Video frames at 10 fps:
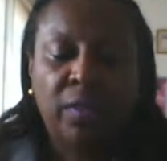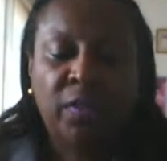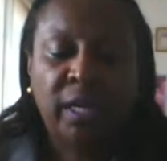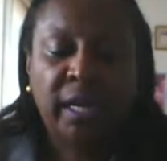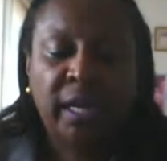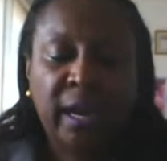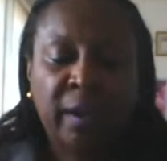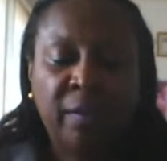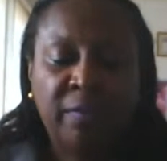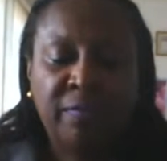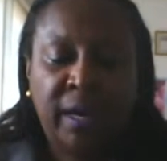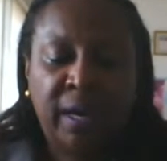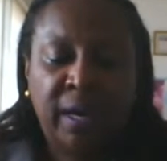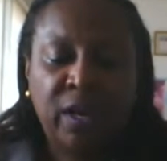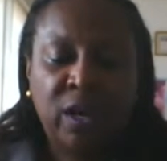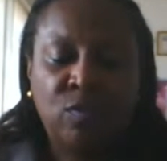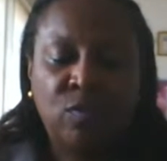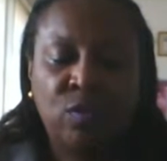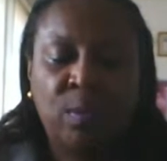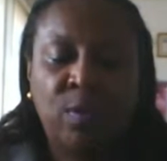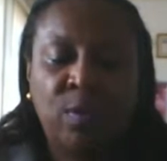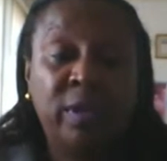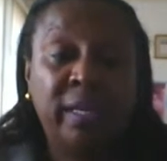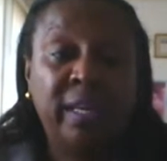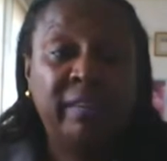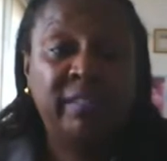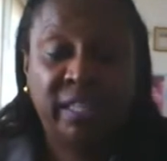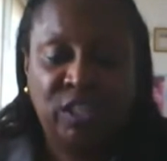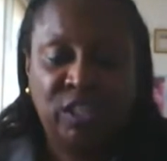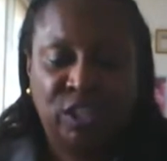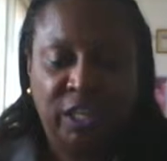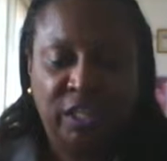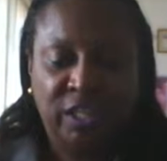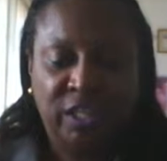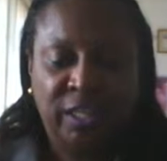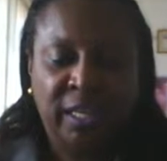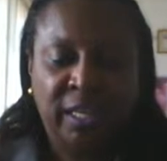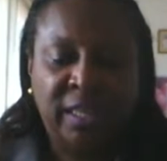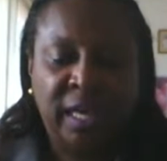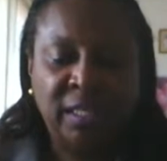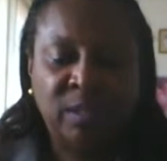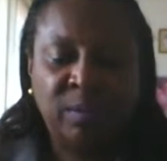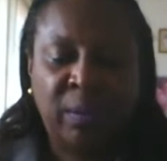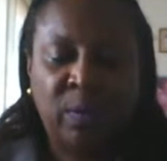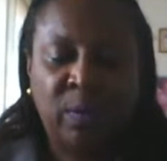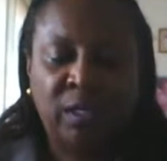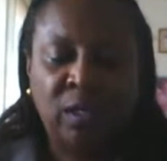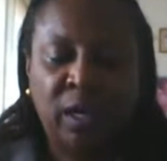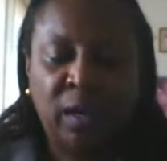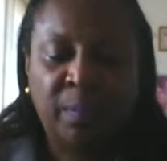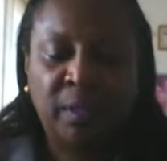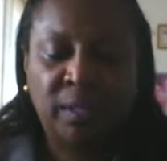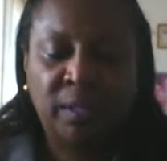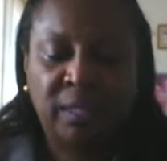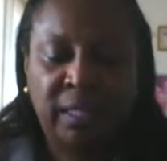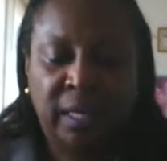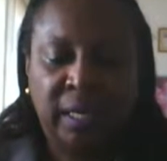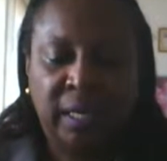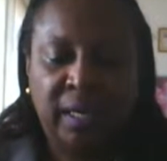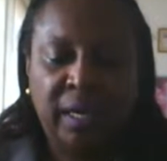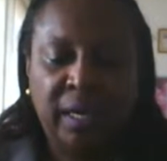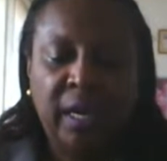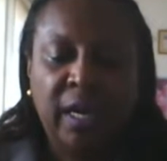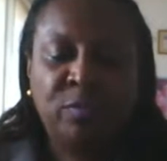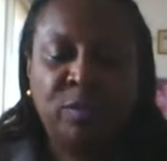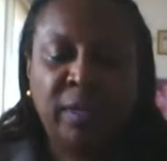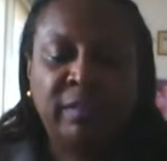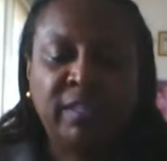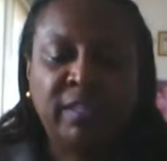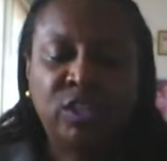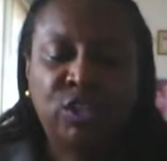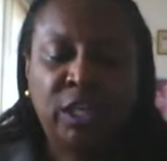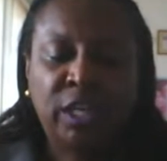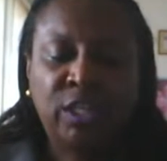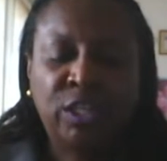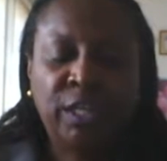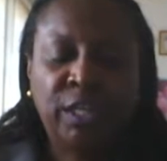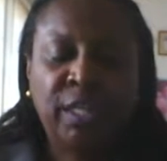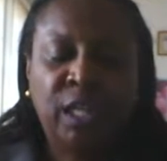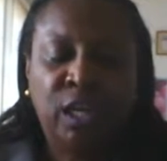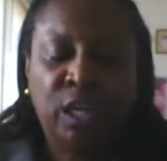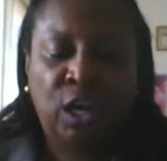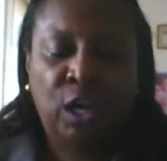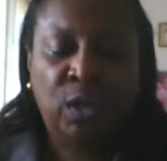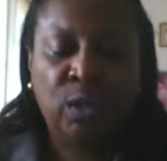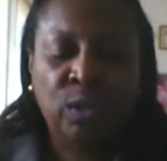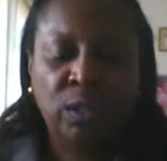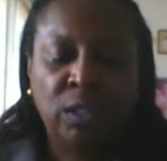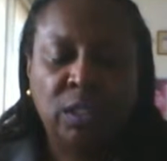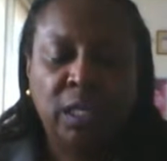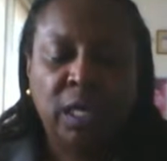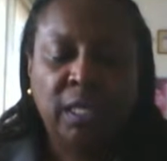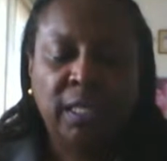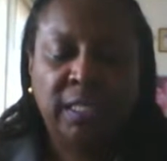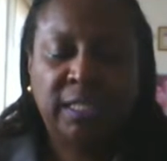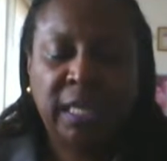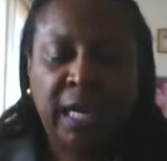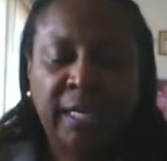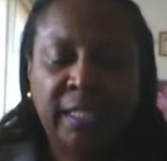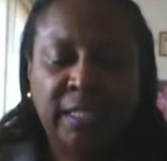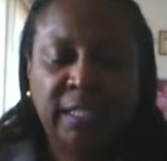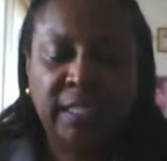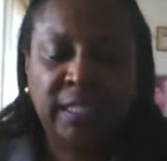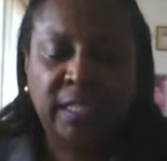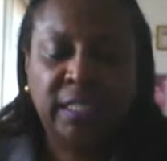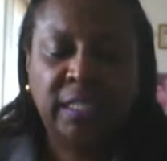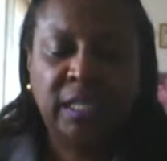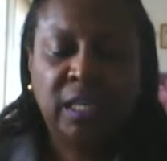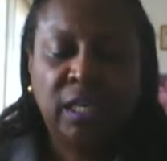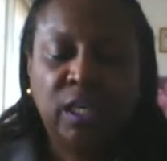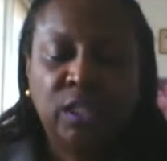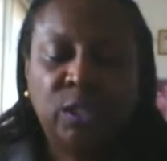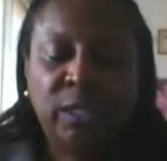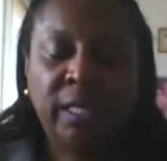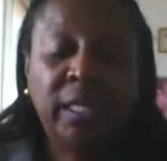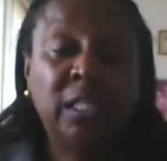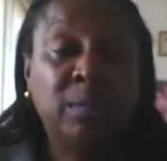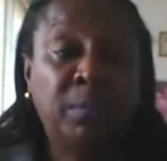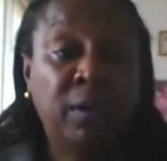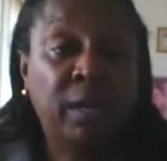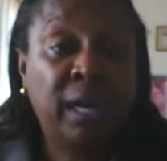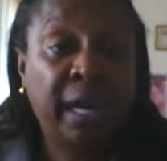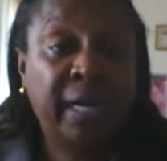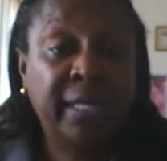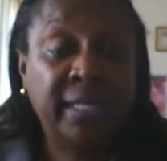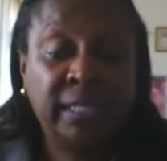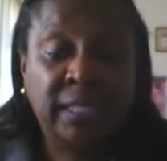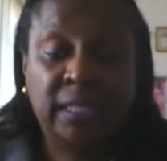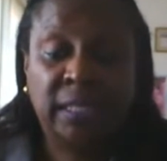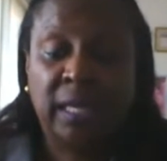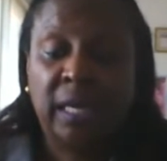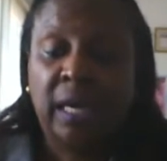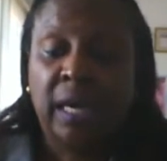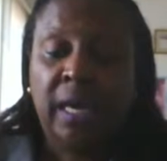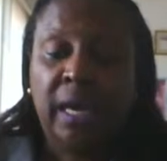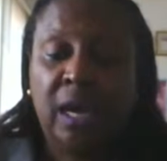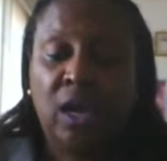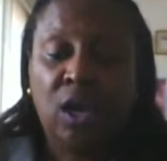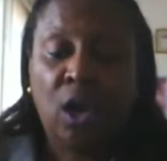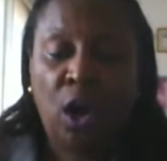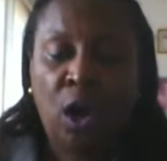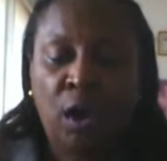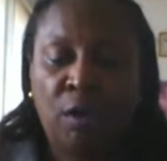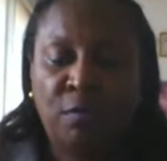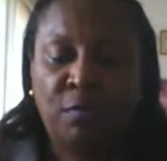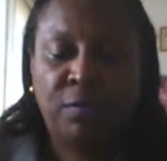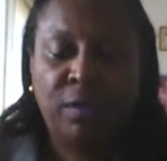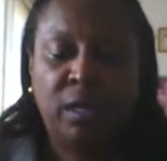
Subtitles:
the clarifying aroma relieves congestion, and that's what I want to talk about today. It relieves congestion in the lungs, the sinuses, to ease bronchitis, cough,